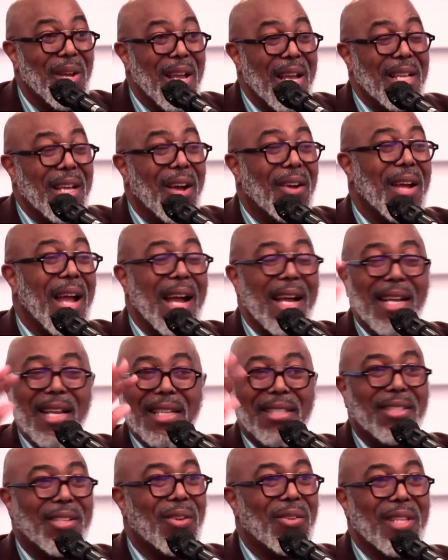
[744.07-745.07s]
All right,
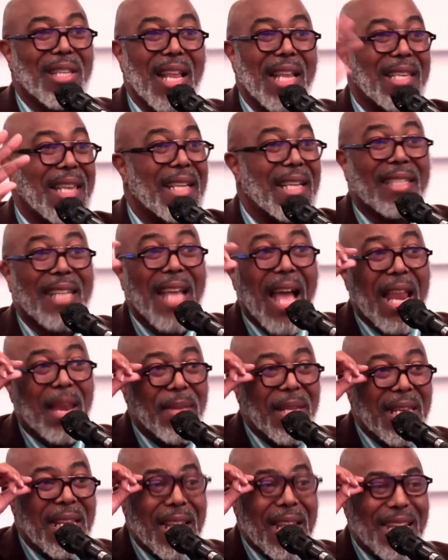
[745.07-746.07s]
so th- that's got to be
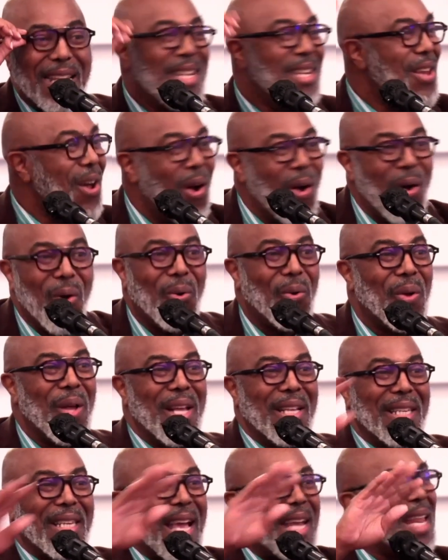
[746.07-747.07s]
the end. No,
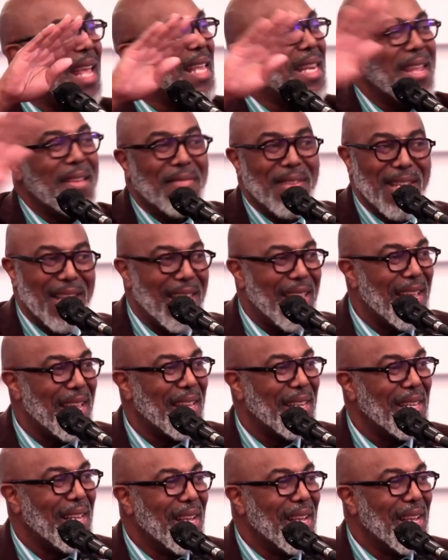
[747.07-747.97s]
that ain't even the end.